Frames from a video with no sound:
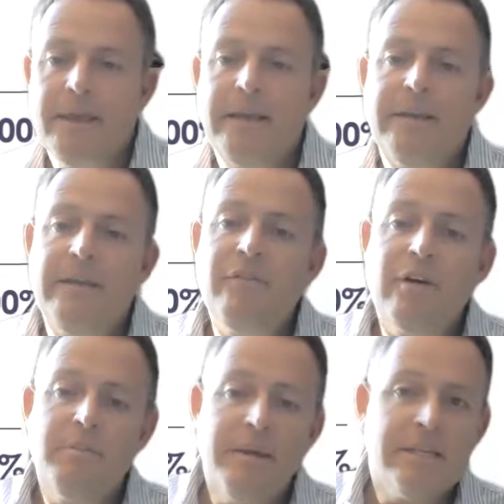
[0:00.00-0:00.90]
And if you've
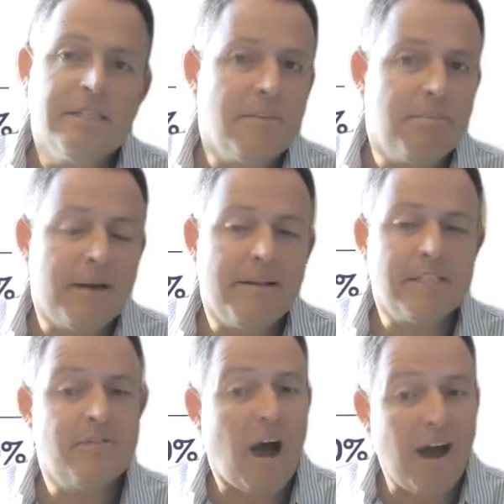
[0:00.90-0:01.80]
got a B and C player
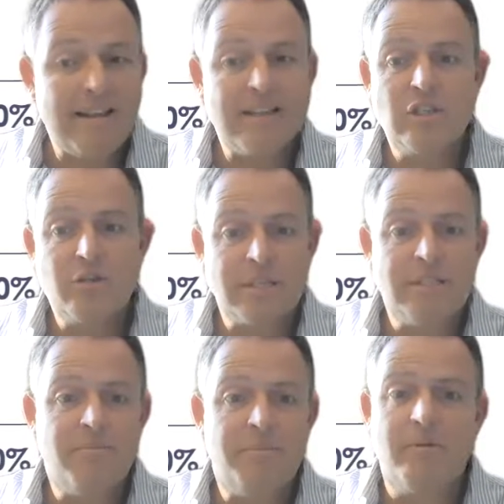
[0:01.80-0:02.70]
that's highly
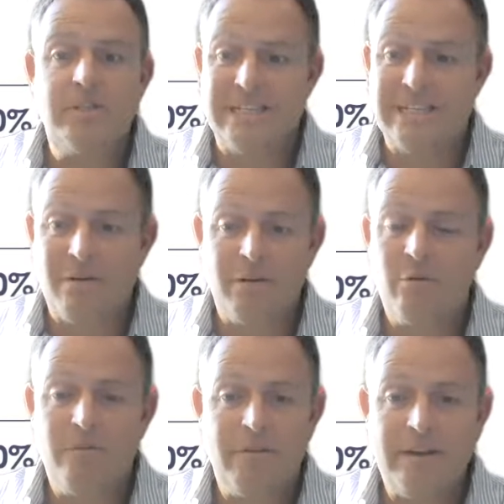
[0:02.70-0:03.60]
destructive because they're low on
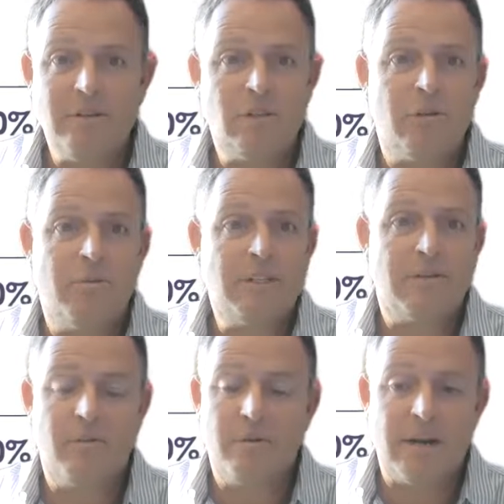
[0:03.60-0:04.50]
core values to the
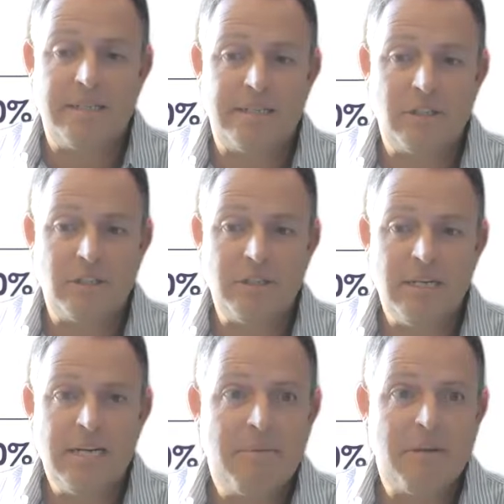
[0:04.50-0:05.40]
rest of the organization,
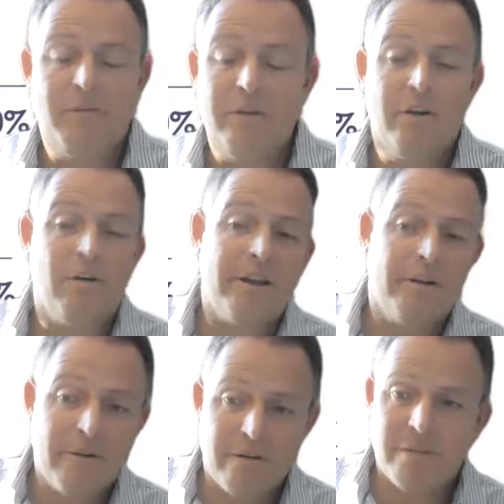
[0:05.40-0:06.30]
but you feel you can't
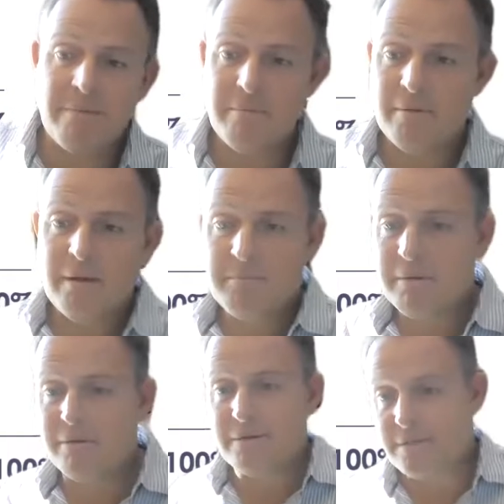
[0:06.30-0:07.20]
get rid of them
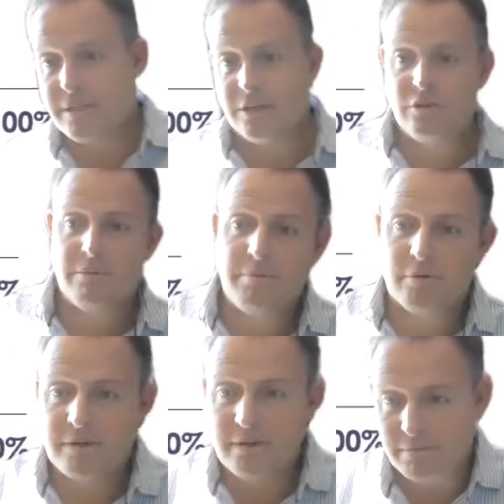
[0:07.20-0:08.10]
because they're too
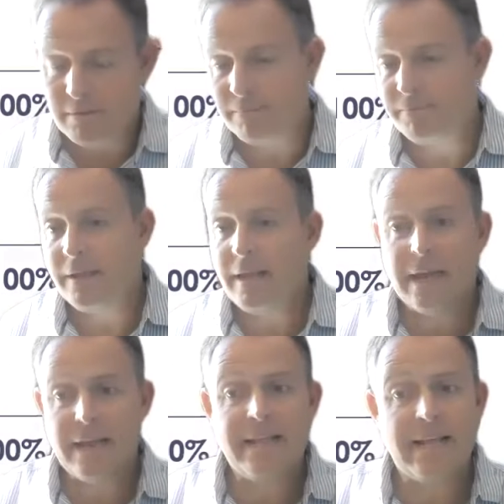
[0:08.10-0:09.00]
important, well,
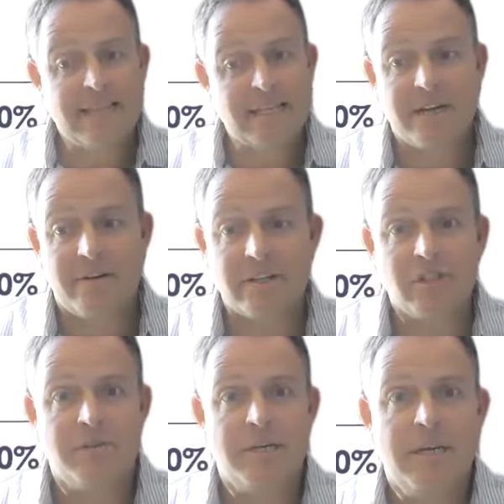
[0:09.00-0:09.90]
again, that takes
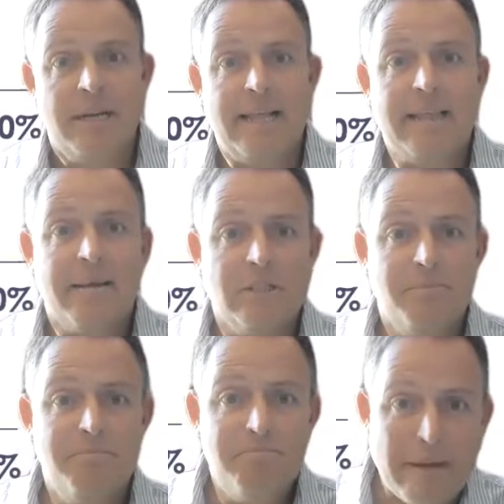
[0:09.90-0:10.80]
courage. That
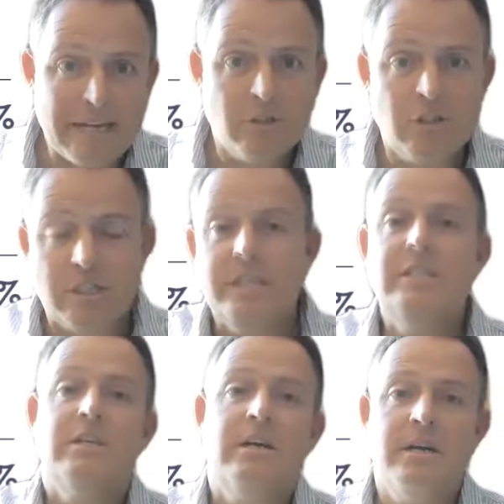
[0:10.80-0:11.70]
goes back to
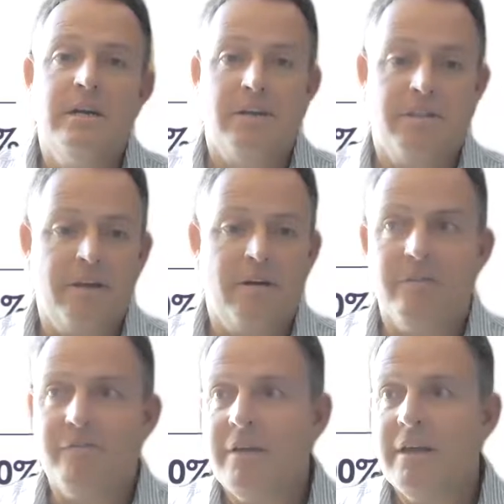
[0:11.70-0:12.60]
Janine's earlier thing
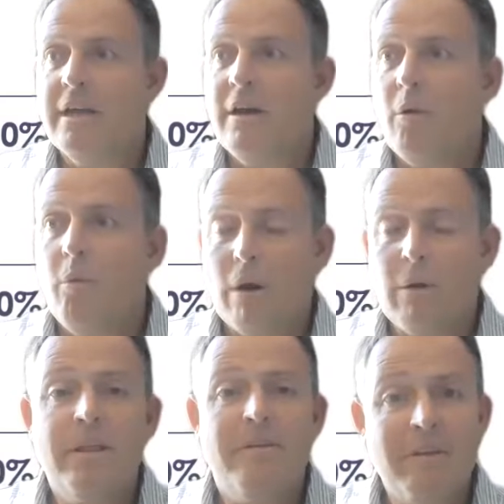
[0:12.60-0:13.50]
of
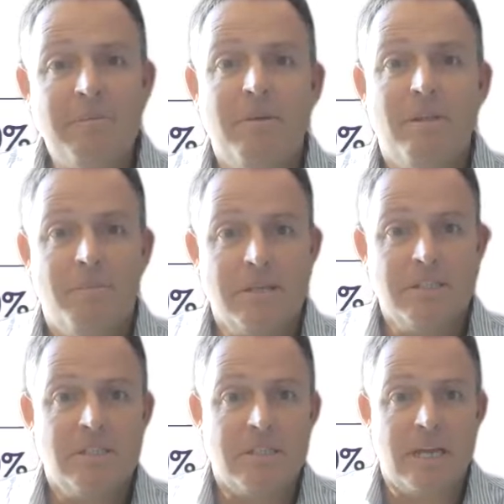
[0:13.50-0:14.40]
what would affect you on the
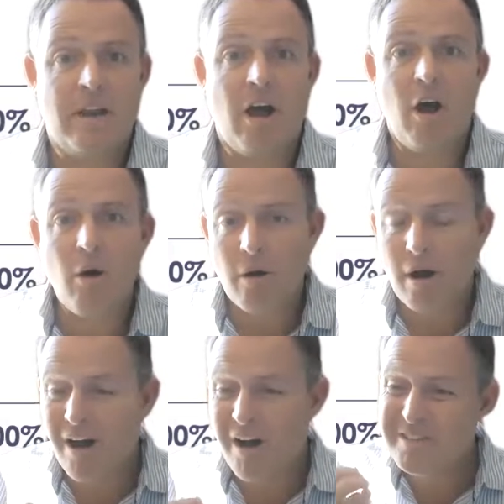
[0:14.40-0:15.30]
business and
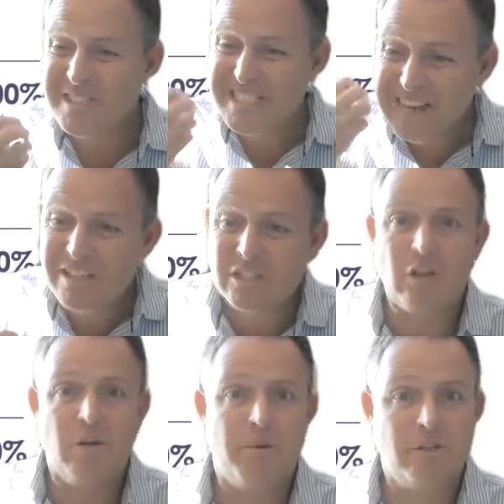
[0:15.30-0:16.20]
how serious
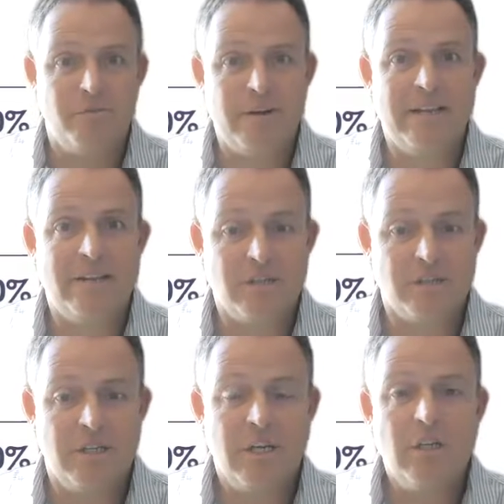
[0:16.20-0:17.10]
are you about your
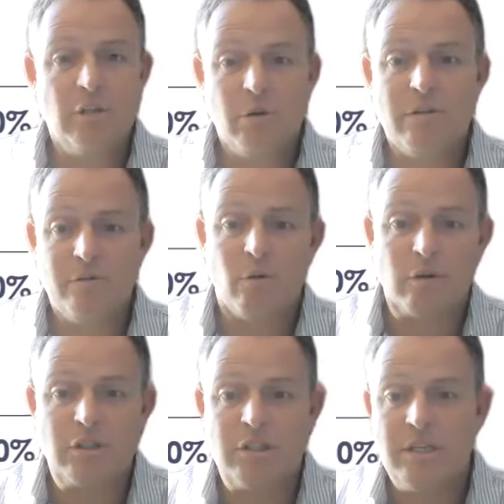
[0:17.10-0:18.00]
values to
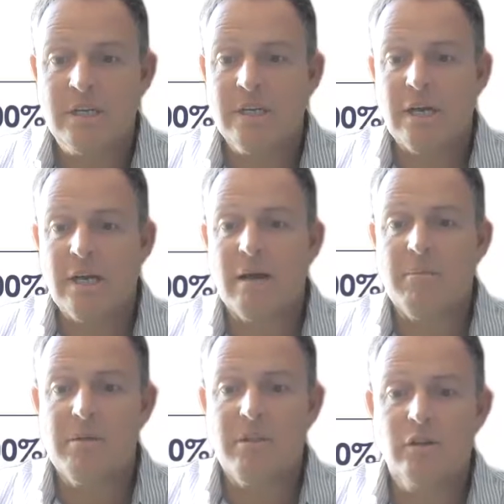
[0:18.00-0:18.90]
enforce
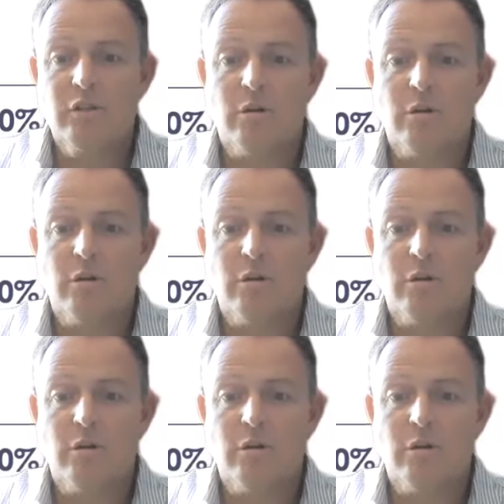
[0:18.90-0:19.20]
those